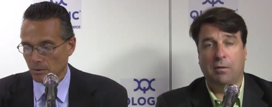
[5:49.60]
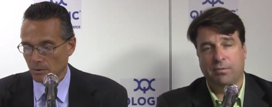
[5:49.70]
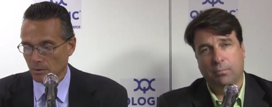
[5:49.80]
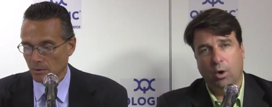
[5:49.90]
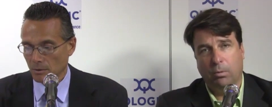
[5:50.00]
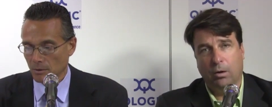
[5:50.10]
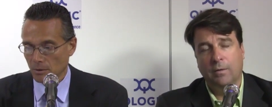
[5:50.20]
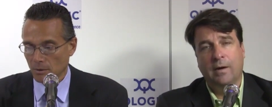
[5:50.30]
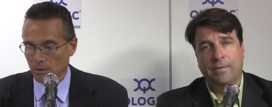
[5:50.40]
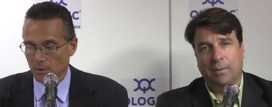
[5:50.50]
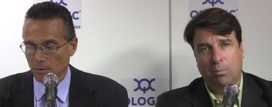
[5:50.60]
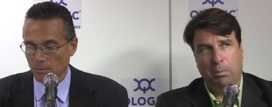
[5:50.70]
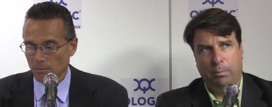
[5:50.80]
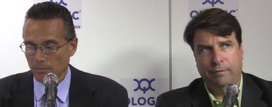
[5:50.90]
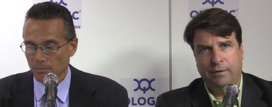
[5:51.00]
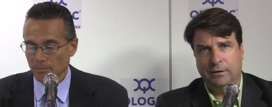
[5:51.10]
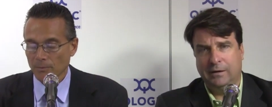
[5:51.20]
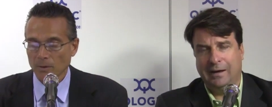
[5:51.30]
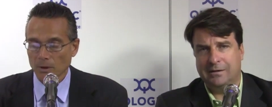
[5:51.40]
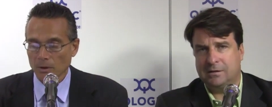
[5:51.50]
Speaker 1: with mobile. Their mobile
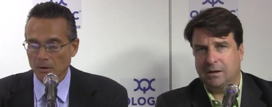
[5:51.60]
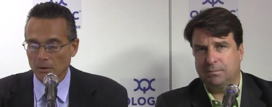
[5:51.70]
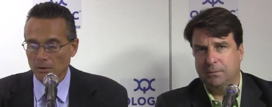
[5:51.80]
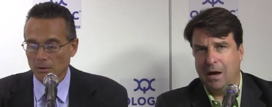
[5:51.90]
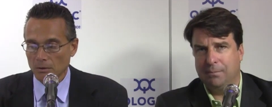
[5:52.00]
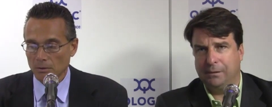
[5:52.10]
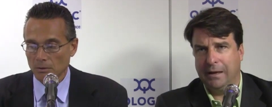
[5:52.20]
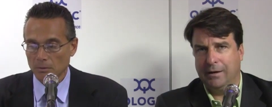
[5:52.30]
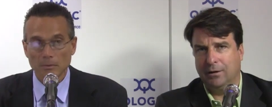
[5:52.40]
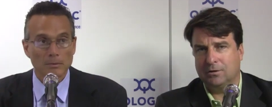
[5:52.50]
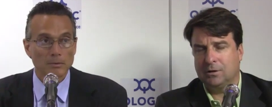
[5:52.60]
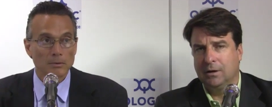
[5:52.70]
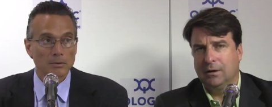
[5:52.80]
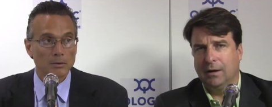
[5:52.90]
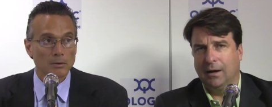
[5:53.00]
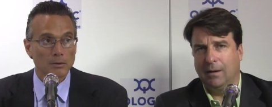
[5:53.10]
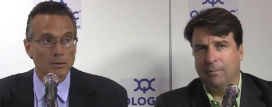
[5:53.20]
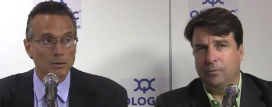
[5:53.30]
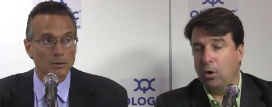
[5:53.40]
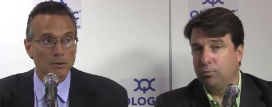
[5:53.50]
pavilion has six non-players,
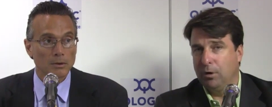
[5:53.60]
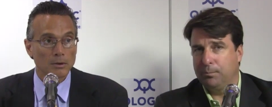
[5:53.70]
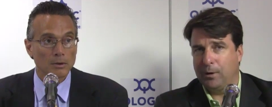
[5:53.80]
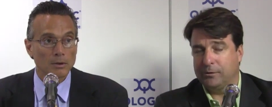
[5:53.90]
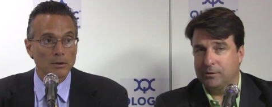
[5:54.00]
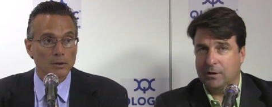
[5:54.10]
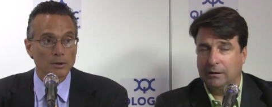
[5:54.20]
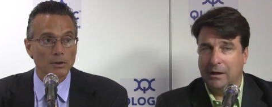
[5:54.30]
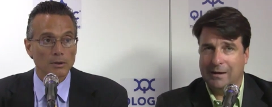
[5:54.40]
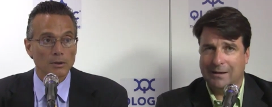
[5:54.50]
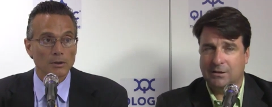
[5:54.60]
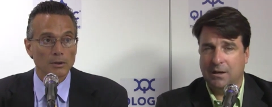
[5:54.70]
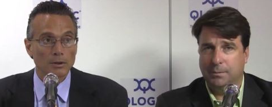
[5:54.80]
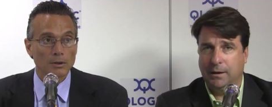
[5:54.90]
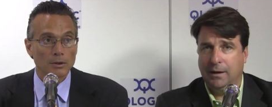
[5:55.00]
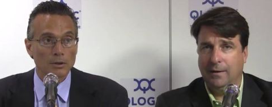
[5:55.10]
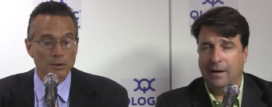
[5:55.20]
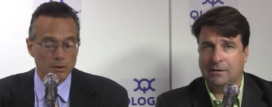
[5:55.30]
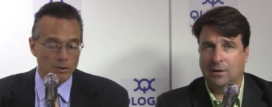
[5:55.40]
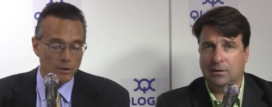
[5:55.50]
um, no real presence. Unlike SAP
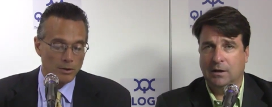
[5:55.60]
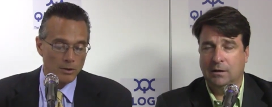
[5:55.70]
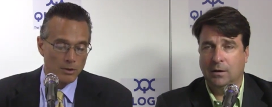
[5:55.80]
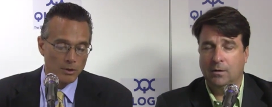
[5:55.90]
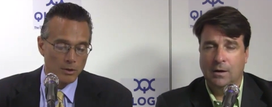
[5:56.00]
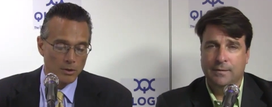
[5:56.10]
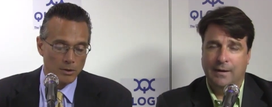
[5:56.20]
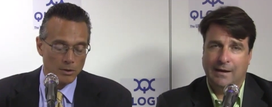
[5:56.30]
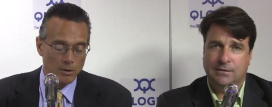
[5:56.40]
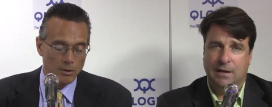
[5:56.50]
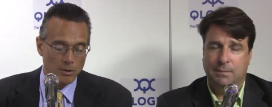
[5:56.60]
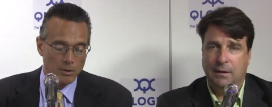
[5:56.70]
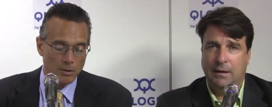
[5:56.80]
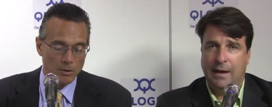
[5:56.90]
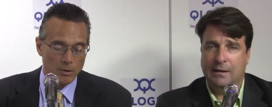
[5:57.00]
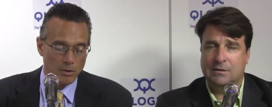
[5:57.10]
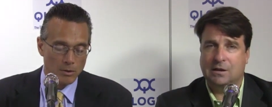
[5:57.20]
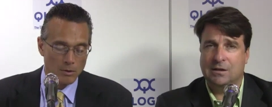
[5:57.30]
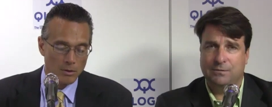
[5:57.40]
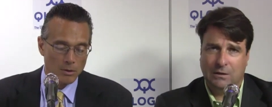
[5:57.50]
at their keynote, SAP had
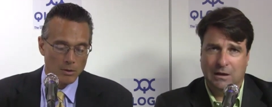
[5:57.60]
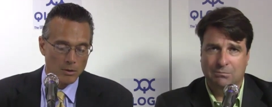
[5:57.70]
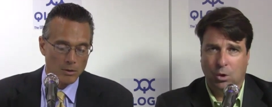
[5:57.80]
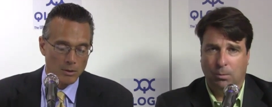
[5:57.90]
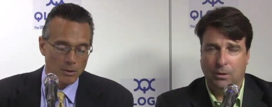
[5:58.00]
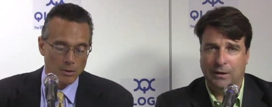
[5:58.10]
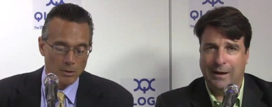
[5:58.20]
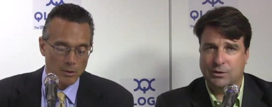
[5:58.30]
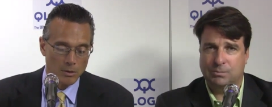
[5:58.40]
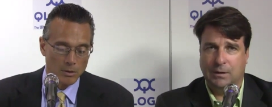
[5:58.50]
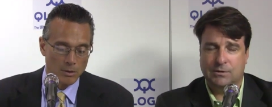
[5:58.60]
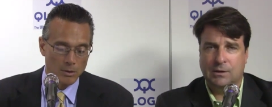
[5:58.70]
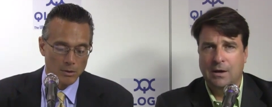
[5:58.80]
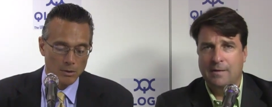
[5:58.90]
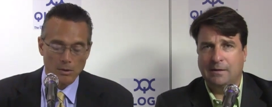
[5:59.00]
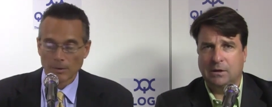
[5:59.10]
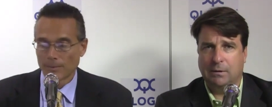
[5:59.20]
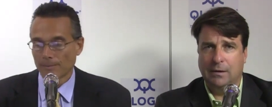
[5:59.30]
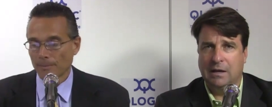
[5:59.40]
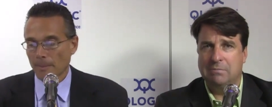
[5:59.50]
significant mobile announcements. They talked
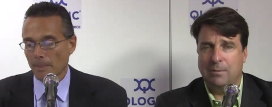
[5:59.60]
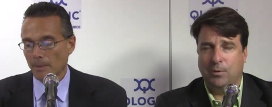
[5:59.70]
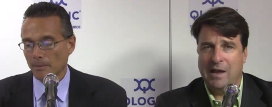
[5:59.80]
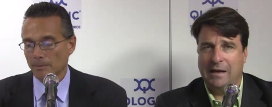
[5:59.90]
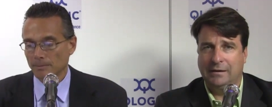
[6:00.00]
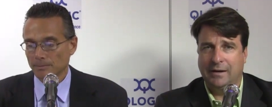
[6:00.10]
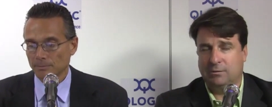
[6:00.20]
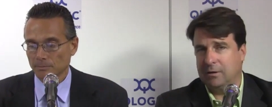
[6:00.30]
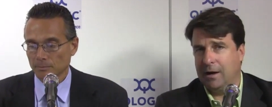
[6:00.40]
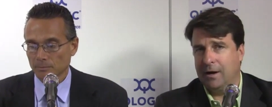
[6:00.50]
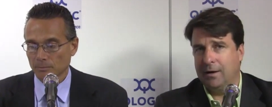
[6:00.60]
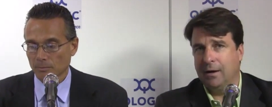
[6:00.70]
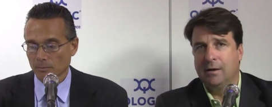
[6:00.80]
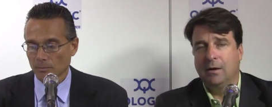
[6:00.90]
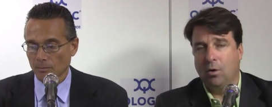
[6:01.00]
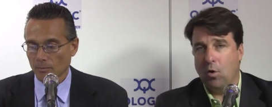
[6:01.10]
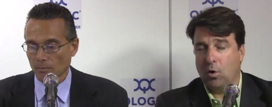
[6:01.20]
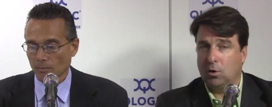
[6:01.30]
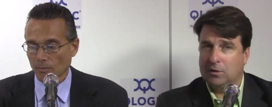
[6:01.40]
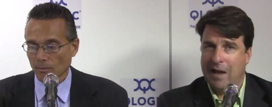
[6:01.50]
about in-memory analytics with HANA.
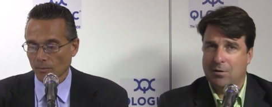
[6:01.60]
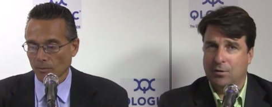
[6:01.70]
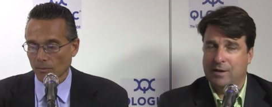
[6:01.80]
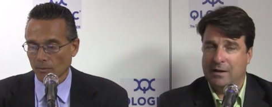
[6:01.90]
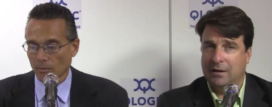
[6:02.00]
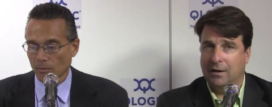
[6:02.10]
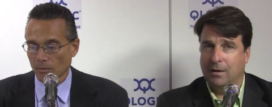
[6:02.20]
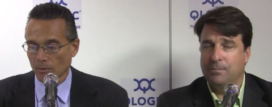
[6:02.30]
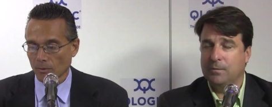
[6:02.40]
Oracle countered that here